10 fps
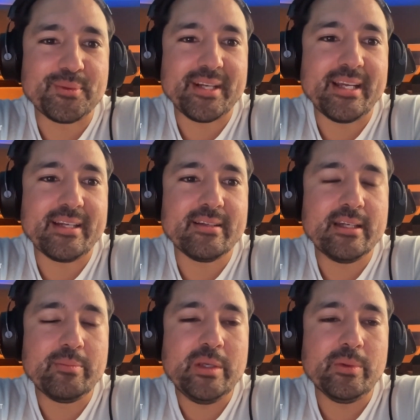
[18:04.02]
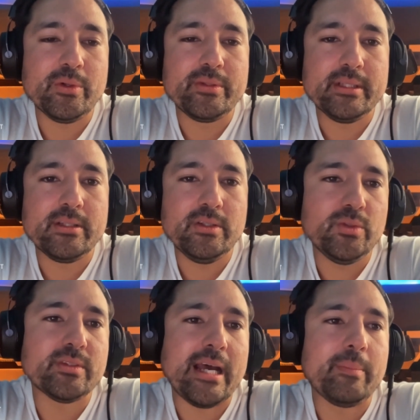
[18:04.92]
were getting, and people who didn't
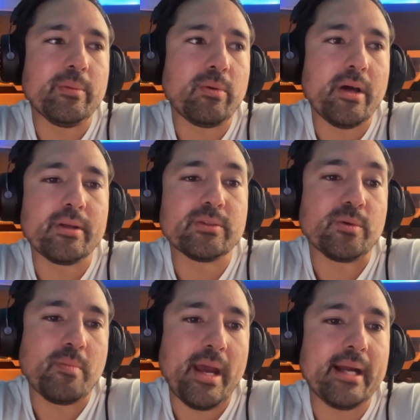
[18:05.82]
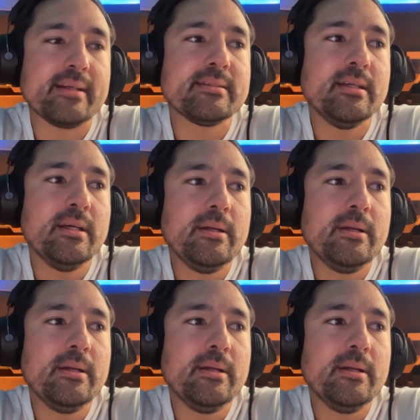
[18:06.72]
use Apple products or Macs,